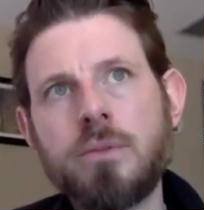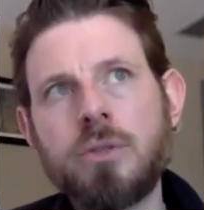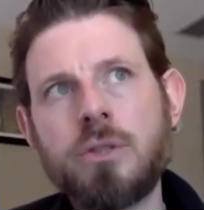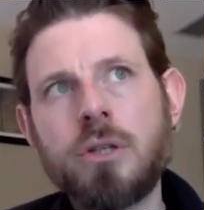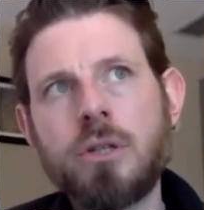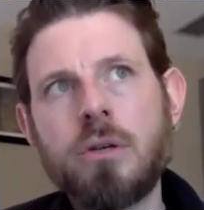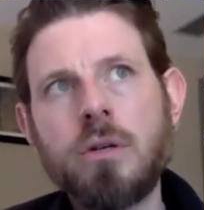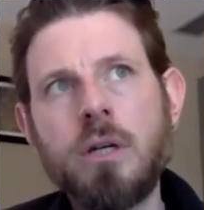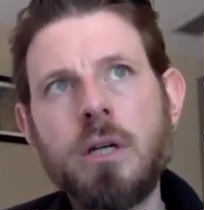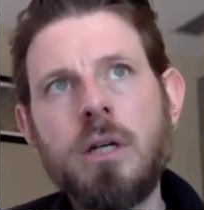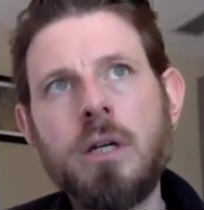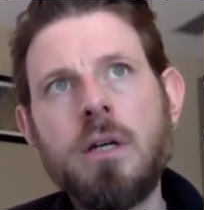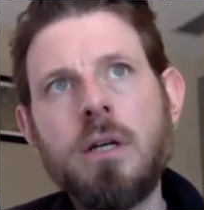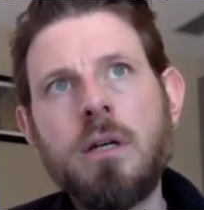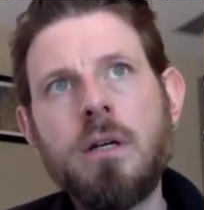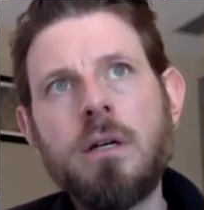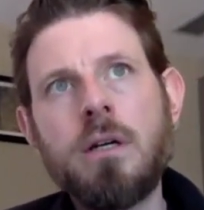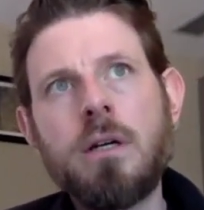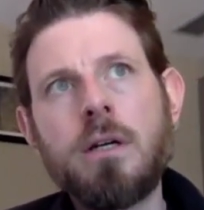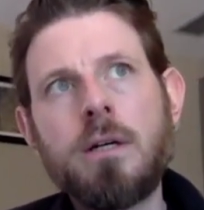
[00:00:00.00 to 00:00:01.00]
So,
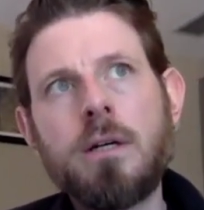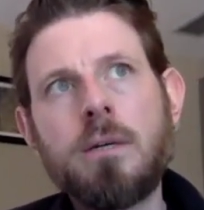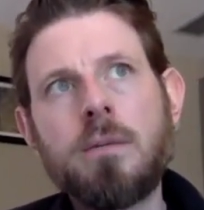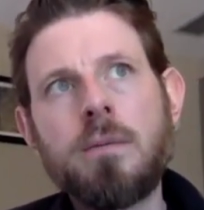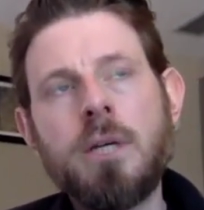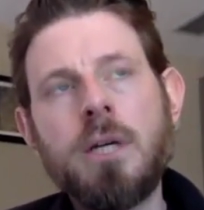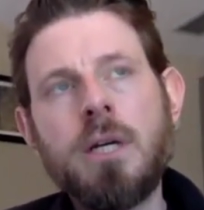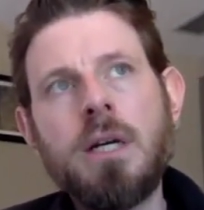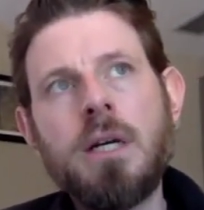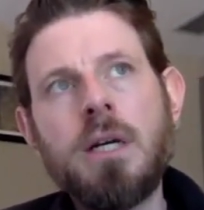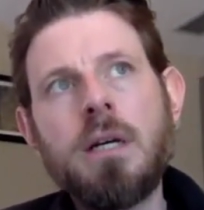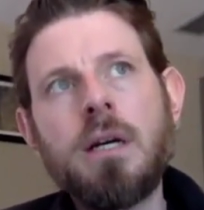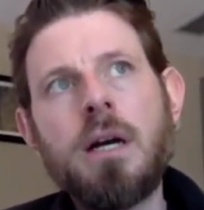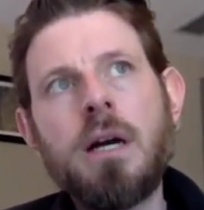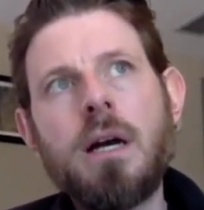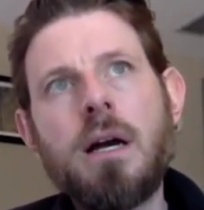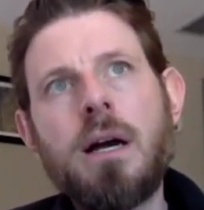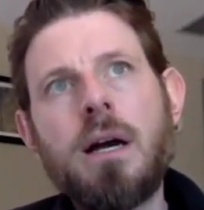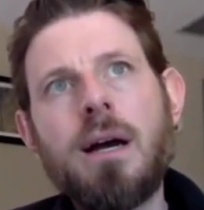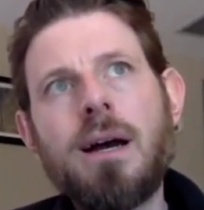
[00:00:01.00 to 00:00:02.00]
um,
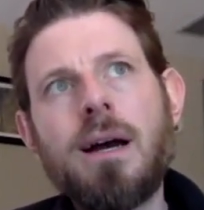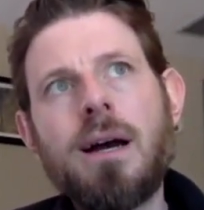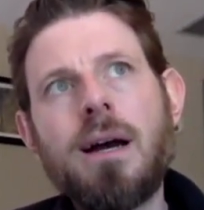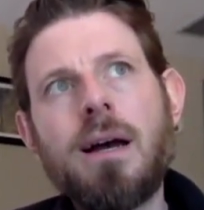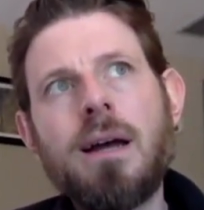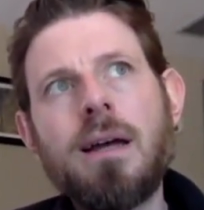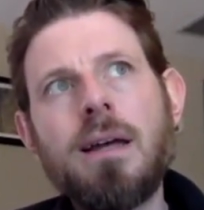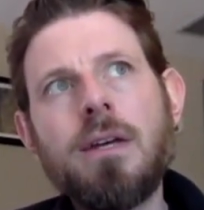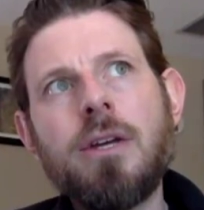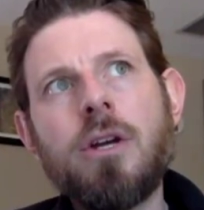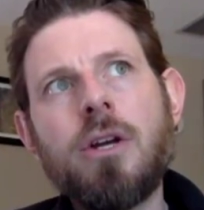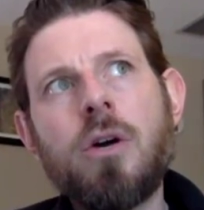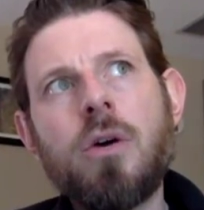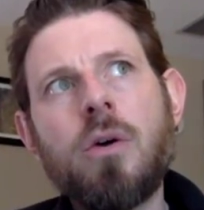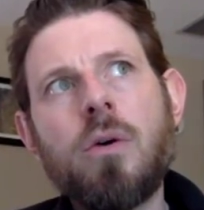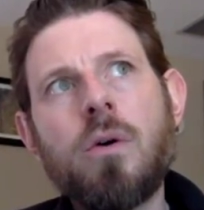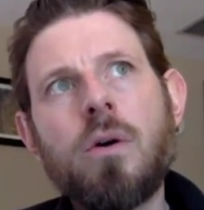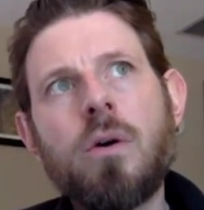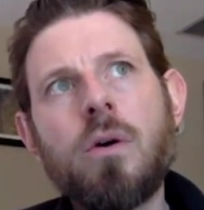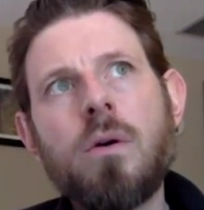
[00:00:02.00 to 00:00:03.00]
you
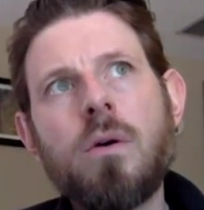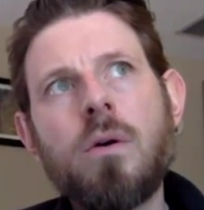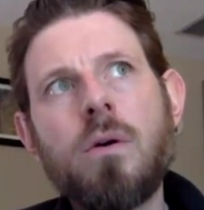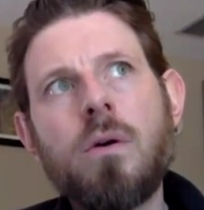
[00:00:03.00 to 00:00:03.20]
know,